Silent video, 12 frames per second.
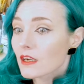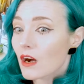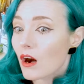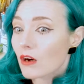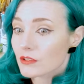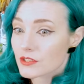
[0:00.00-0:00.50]

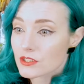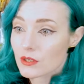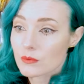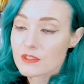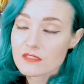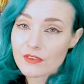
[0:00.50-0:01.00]

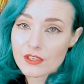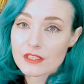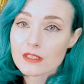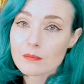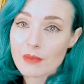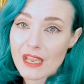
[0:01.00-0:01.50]
also was very
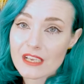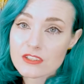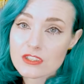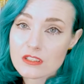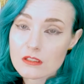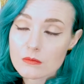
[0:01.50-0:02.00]

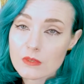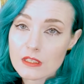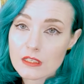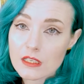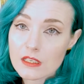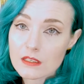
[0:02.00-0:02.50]
compassionate when
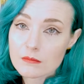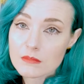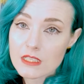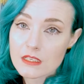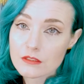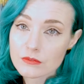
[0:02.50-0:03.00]
it came
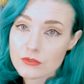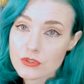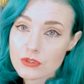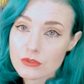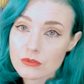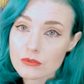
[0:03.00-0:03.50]
down
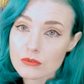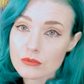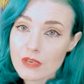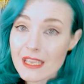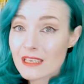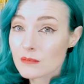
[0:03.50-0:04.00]
to
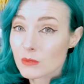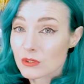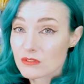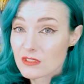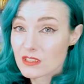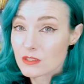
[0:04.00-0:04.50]

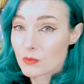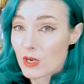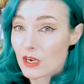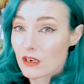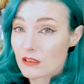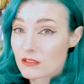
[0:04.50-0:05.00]
animals as
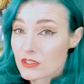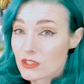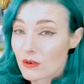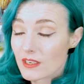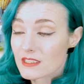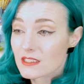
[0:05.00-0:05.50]
well. So
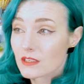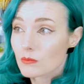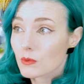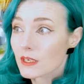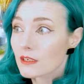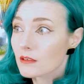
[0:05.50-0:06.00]
I said,
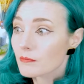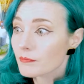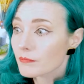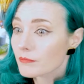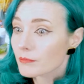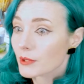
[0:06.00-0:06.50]
well,
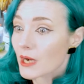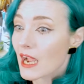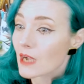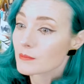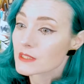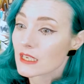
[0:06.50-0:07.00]

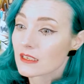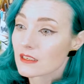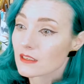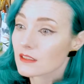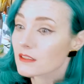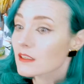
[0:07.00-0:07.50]
perhaps I
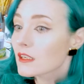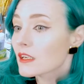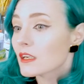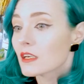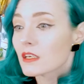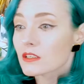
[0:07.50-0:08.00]
can
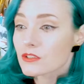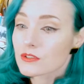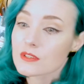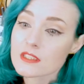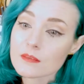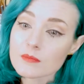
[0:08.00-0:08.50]
do
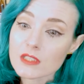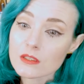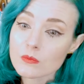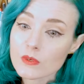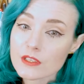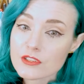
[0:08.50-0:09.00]

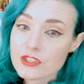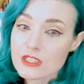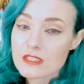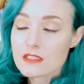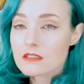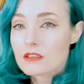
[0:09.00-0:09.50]
something where
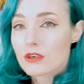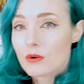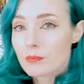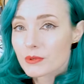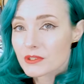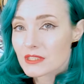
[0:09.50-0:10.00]
she's, you know,
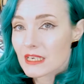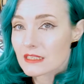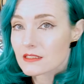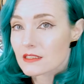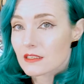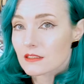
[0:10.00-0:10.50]

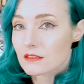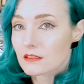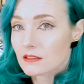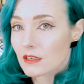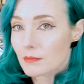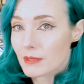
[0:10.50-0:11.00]

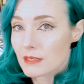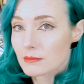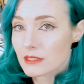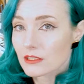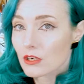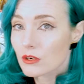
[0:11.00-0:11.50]
protecting a
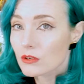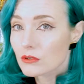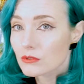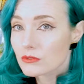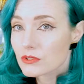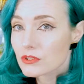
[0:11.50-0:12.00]
baby
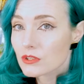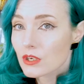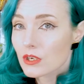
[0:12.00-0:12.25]
goat